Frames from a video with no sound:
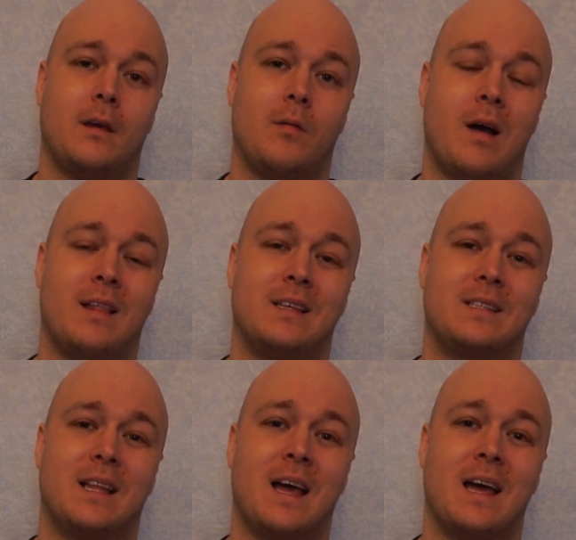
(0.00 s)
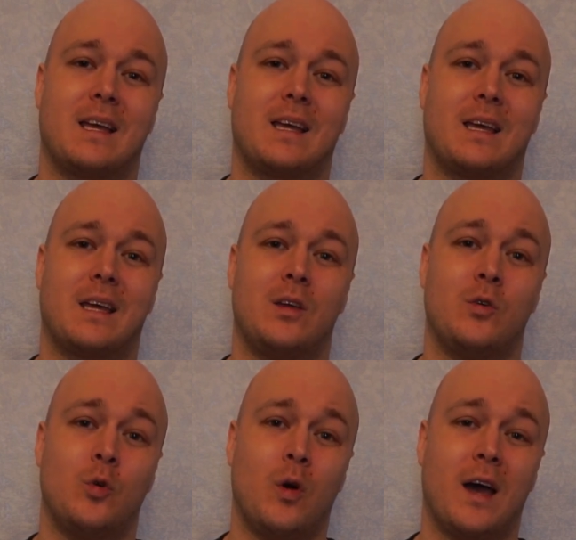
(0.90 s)
Well, it's like
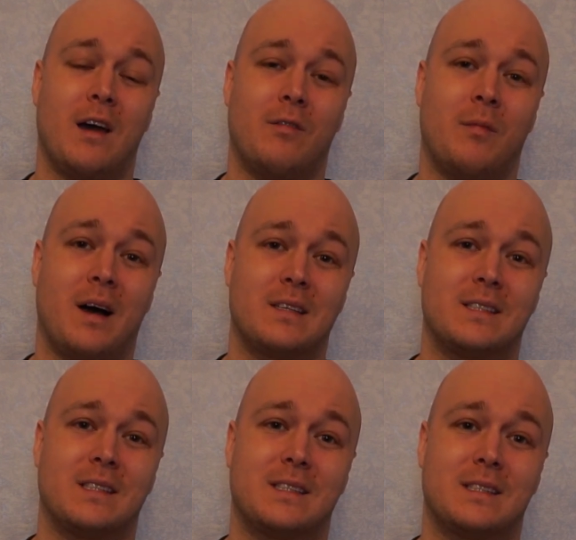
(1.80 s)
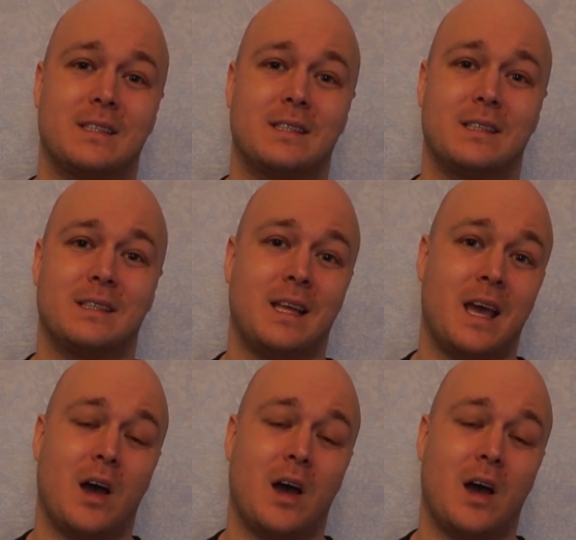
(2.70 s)
you do have muscles, they're